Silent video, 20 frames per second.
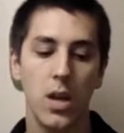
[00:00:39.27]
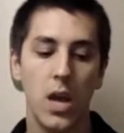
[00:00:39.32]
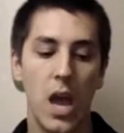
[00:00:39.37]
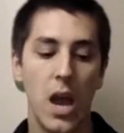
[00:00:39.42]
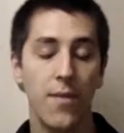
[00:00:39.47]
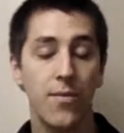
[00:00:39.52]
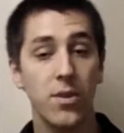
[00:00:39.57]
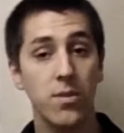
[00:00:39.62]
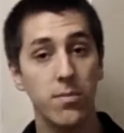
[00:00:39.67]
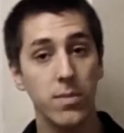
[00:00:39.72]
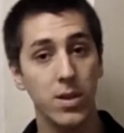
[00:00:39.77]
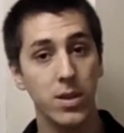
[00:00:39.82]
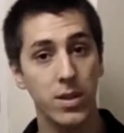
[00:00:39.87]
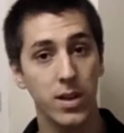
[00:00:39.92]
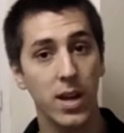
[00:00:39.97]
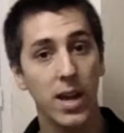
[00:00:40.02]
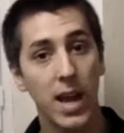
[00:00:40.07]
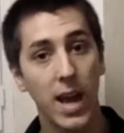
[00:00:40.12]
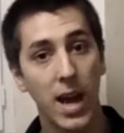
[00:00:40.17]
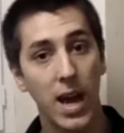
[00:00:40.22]
Every meal that
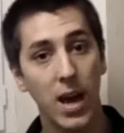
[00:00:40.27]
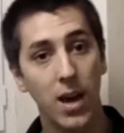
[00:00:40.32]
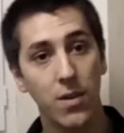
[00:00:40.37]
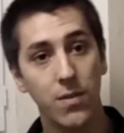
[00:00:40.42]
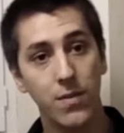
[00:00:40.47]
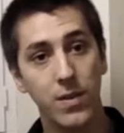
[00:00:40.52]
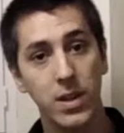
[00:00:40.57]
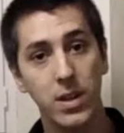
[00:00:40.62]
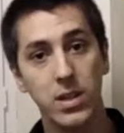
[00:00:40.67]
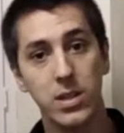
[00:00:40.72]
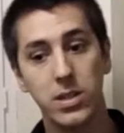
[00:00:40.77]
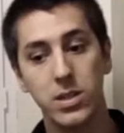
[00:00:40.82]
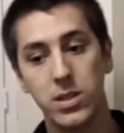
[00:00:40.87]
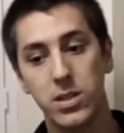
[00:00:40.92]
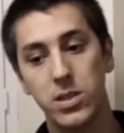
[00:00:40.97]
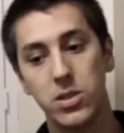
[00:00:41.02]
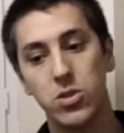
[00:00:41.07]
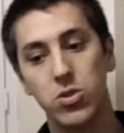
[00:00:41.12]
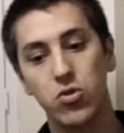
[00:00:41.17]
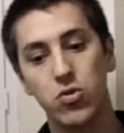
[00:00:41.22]
I have is
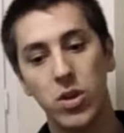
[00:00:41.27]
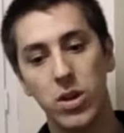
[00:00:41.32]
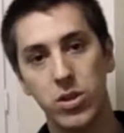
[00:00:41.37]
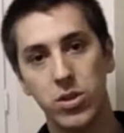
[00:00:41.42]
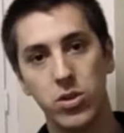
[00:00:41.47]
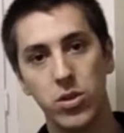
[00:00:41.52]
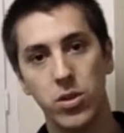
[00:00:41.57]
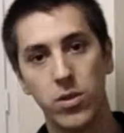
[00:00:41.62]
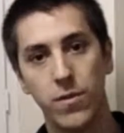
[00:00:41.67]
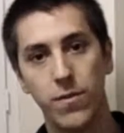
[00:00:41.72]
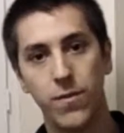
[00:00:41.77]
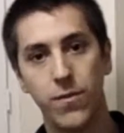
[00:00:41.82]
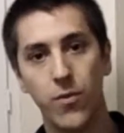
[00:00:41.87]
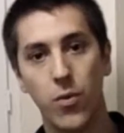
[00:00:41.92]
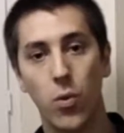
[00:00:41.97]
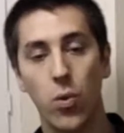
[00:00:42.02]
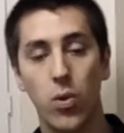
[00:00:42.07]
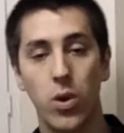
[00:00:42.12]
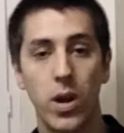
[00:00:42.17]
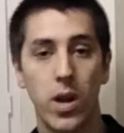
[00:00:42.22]
structured
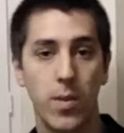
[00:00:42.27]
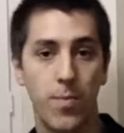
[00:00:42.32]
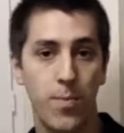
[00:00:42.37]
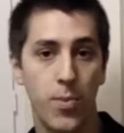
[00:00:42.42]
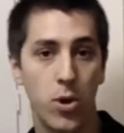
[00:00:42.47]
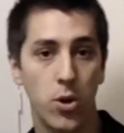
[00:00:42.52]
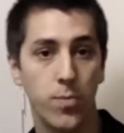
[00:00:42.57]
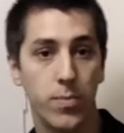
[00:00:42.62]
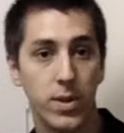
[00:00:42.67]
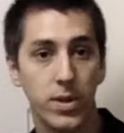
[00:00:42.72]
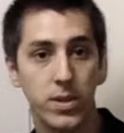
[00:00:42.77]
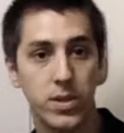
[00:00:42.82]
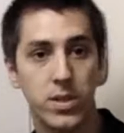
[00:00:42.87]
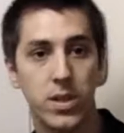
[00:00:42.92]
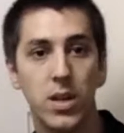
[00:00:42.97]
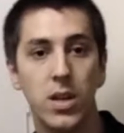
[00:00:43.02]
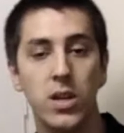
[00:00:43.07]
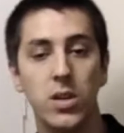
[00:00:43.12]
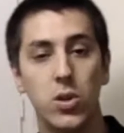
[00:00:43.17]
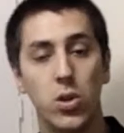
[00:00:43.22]
for a purpose.
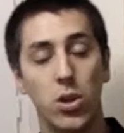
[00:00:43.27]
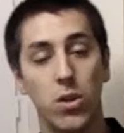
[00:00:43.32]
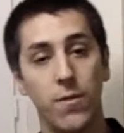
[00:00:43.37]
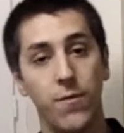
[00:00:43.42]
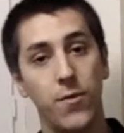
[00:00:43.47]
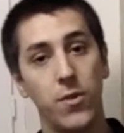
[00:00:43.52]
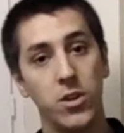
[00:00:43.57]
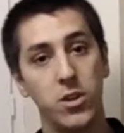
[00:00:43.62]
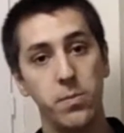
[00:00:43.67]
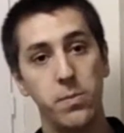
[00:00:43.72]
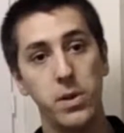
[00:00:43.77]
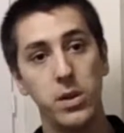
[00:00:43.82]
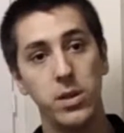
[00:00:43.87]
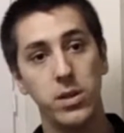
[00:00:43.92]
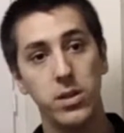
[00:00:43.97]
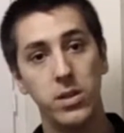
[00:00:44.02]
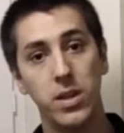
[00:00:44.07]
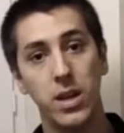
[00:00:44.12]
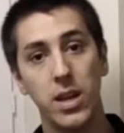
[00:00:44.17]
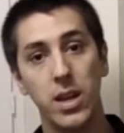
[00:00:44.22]
So the first meal of
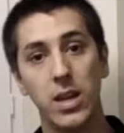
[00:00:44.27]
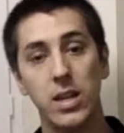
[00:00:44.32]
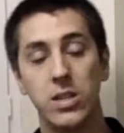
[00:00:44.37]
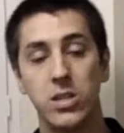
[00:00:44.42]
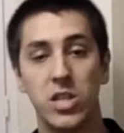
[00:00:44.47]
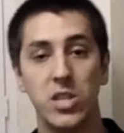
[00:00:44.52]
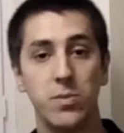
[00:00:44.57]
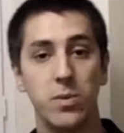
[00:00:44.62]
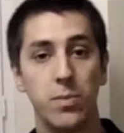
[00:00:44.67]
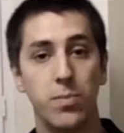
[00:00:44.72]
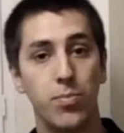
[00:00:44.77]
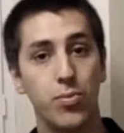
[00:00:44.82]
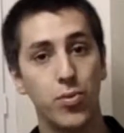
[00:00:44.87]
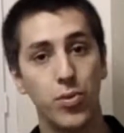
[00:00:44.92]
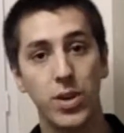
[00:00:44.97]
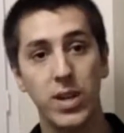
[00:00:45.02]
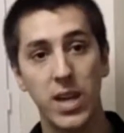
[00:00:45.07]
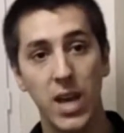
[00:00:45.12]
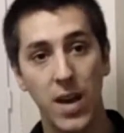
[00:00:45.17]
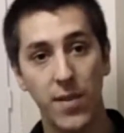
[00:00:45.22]
the day is going to be
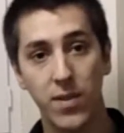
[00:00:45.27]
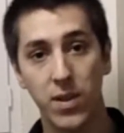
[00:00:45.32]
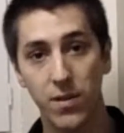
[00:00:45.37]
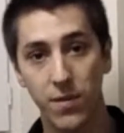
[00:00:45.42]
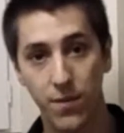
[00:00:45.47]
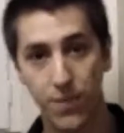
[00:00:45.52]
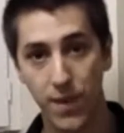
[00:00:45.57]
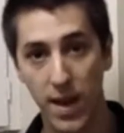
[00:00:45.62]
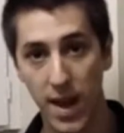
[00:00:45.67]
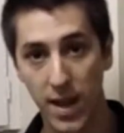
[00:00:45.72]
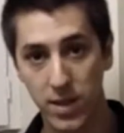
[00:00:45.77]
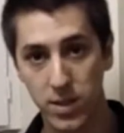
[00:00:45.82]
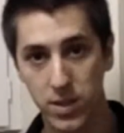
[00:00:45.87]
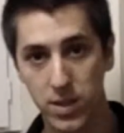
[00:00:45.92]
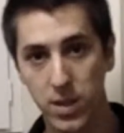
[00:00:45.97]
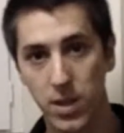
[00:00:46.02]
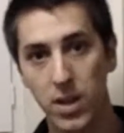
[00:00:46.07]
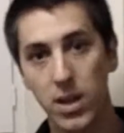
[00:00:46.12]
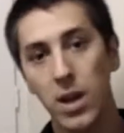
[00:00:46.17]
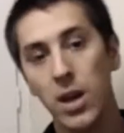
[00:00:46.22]
pretty heavy in fats
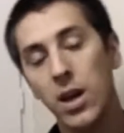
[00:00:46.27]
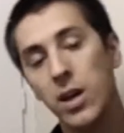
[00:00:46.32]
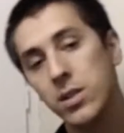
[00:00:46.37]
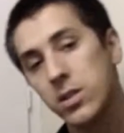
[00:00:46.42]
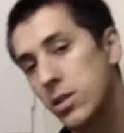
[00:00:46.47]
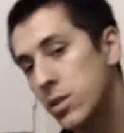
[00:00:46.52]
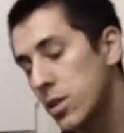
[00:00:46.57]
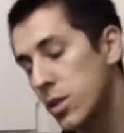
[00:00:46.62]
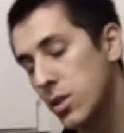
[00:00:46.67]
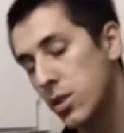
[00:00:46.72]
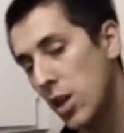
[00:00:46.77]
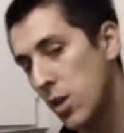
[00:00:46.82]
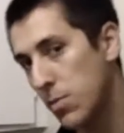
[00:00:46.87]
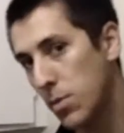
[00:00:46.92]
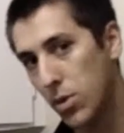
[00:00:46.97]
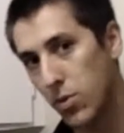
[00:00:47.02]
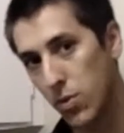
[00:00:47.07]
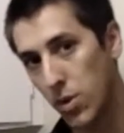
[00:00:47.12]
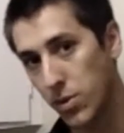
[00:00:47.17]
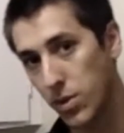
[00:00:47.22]
to sustain me
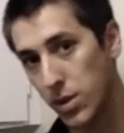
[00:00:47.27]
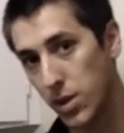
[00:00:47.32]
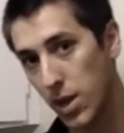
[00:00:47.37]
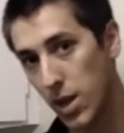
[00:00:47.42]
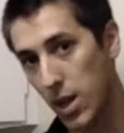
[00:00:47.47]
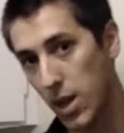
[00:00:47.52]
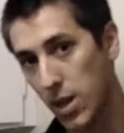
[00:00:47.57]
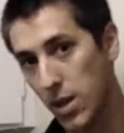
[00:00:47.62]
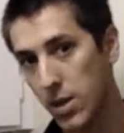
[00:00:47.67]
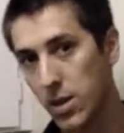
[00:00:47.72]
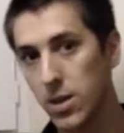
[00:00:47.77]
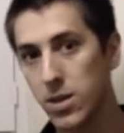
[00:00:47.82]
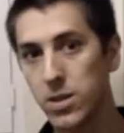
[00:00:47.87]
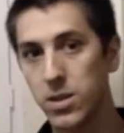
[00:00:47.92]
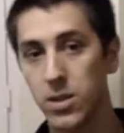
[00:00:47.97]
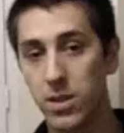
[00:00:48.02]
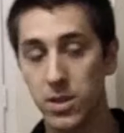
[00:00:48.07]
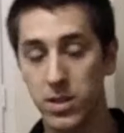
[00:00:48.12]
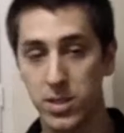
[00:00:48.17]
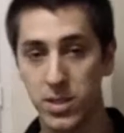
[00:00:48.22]
throughout the day. And
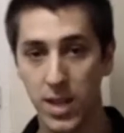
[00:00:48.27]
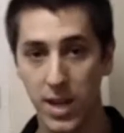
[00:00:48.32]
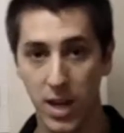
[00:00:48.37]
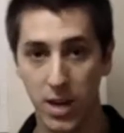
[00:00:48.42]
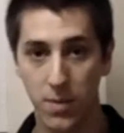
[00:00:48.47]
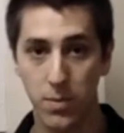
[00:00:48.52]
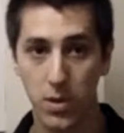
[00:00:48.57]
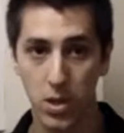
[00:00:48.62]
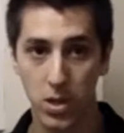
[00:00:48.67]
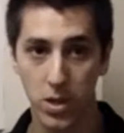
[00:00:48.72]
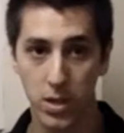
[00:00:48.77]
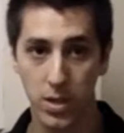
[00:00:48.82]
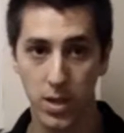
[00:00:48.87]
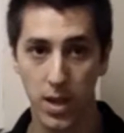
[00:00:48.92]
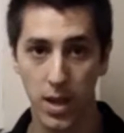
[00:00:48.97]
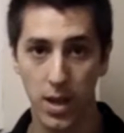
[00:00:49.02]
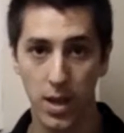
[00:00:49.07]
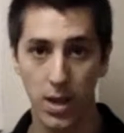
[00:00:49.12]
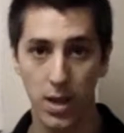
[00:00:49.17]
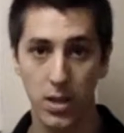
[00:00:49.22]
then the second meal of the
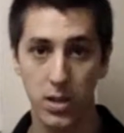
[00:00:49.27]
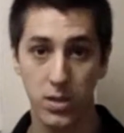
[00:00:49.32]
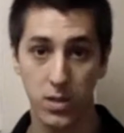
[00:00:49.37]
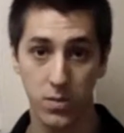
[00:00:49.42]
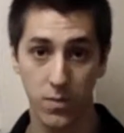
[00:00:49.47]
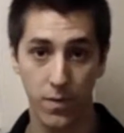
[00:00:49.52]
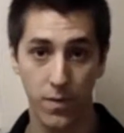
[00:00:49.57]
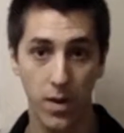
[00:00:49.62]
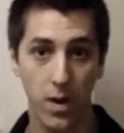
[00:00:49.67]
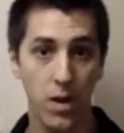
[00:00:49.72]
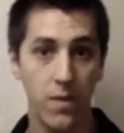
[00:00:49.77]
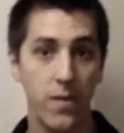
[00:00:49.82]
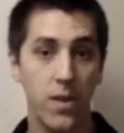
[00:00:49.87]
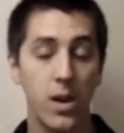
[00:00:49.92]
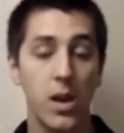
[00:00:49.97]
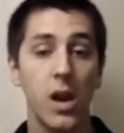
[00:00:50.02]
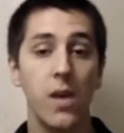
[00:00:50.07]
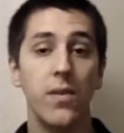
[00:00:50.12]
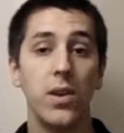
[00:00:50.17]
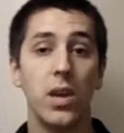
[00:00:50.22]
day is very, very
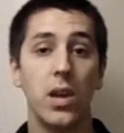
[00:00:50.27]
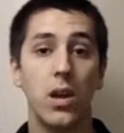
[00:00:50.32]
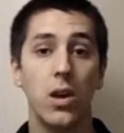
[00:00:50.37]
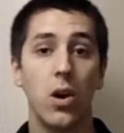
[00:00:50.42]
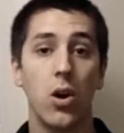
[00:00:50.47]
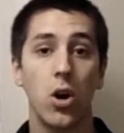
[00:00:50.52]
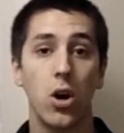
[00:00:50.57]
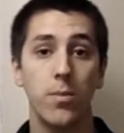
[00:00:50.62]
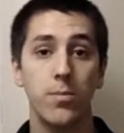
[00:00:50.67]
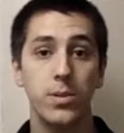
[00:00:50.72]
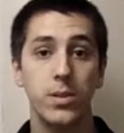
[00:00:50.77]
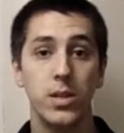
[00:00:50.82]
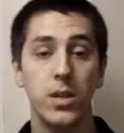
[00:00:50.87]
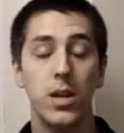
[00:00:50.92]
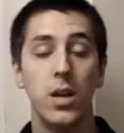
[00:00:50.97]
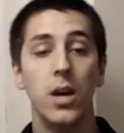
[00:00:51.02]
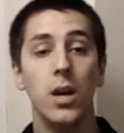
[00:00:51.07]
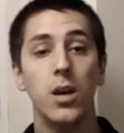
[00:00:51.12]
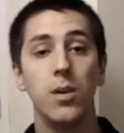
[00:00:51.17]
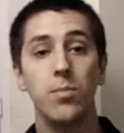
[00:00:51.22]
heavy in carbs
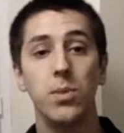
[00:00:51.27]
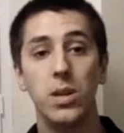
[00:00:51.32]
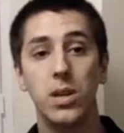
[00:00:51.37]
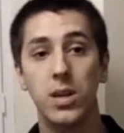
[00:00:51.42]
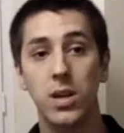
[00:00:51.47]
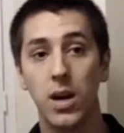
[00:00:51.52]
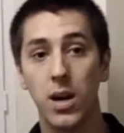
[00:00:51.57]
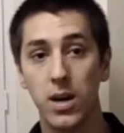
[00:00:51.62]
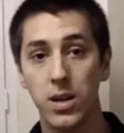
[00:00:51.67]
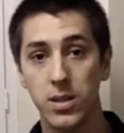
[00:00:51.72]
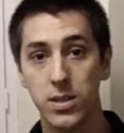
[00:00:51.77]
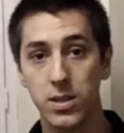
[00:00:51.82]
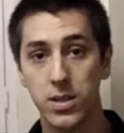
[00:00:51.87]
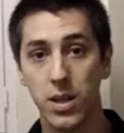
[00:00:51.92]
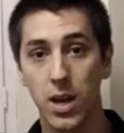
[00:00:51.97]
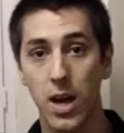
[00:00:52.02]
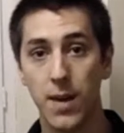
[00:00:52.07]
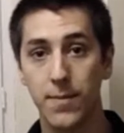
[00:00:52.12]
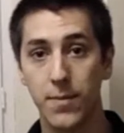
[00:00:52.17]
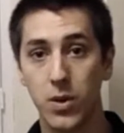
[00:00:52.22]
because
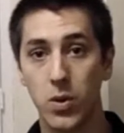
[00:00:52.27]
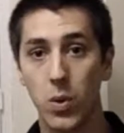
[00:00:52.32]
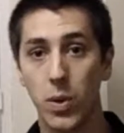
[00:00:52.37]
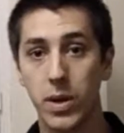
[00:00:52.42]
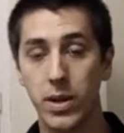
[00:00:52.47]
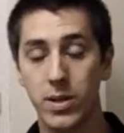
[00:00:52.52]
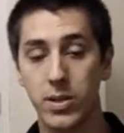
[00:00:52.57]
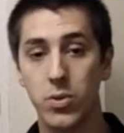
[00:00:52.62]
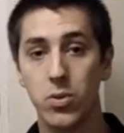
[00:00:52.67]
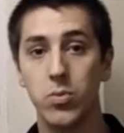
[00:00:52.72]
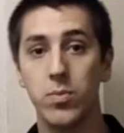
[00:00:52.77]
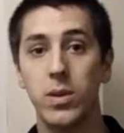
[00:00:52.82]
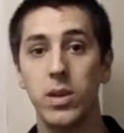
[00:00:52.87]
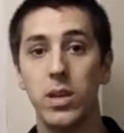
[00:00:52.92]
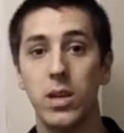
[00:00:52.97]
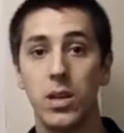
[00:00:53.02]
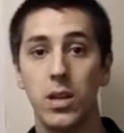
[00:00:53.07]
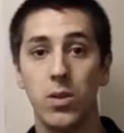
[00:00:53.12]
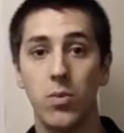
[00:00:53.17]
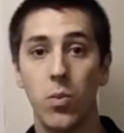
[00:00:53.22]
I'm going to
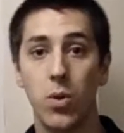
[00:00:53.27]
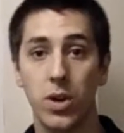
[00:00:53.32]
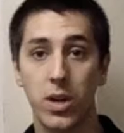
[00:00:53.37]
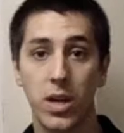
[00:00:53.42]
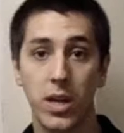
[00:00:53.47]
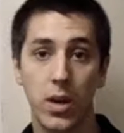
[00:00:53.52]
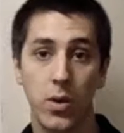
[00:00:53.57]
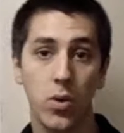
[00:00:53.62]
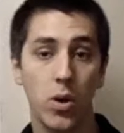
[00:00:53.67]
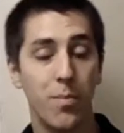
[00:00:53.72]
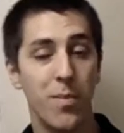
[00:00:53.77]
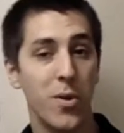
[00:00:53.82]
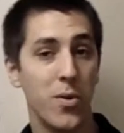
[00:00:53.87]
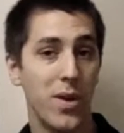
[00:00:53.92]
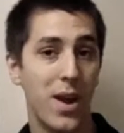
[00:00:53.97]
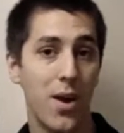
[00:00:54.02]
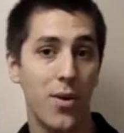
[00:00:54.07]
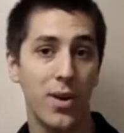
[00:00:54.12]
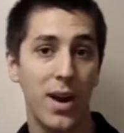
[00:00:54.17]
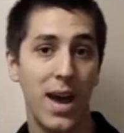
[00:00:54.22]
be working out about an
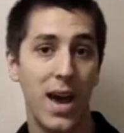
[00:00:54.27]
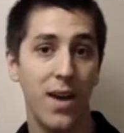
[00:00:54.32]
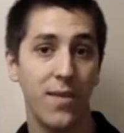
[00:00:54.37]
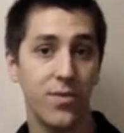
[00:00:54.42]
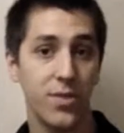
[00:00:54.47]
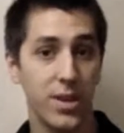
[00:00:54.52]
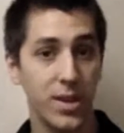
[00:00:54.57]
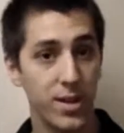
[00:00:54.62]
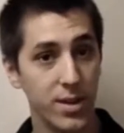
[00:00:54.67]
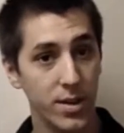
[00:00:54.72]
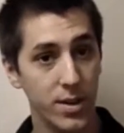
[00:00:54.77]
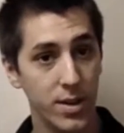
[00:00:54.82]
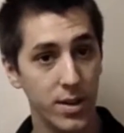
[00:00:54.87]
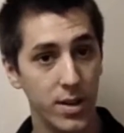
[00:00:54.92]
hour and a half later.